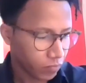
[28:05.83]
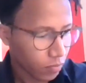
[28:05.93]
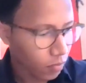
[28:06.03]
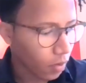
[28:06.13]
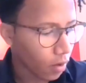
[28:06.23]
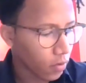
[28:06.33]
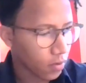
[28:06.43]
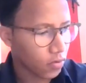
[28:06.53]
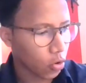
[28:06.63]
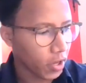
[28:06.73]
Let's say.
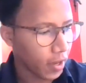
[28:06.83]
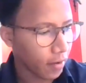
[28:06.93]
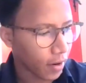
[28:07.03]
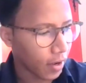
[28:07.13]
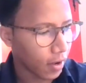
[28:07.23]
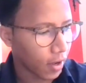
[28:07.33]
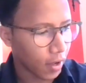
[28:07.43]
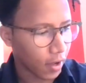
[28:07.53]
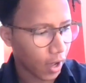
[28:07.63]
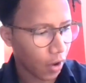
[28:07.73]
So there is
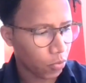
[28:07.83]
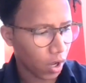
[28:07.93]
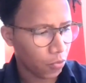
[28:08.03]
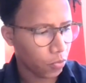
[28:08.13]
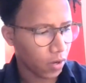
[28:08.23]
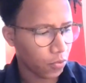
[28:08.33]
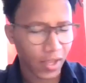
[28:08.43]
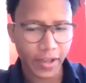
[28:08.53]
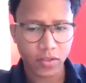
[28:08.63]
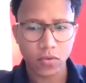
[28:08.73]
um, talking of
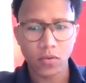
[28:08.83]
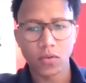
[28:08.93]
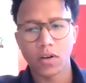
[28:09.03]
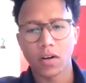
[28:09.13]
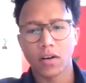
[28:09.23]
music,